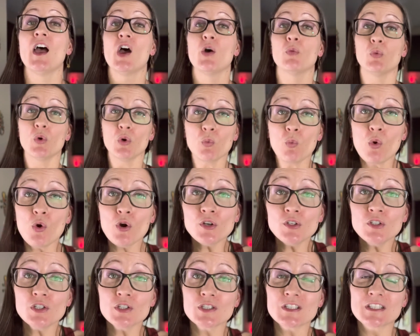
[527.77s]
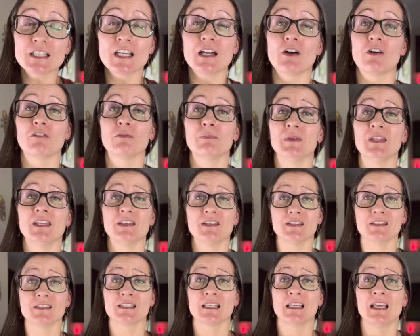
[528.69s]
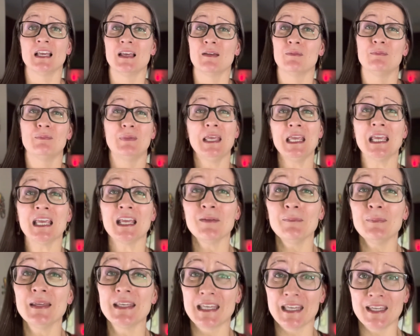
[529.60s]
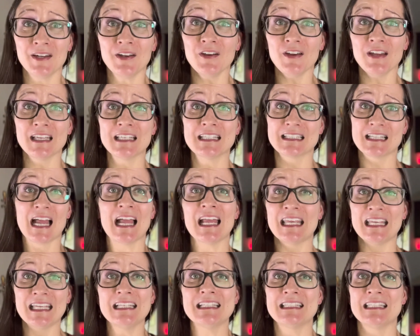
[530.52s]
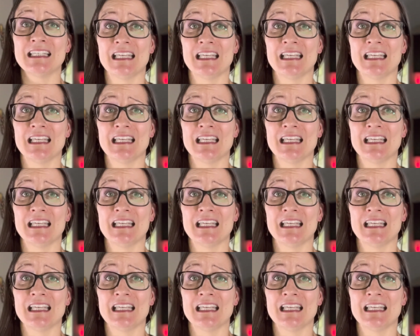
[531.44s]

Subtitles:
Reward yourself, because being a beginner is not easy.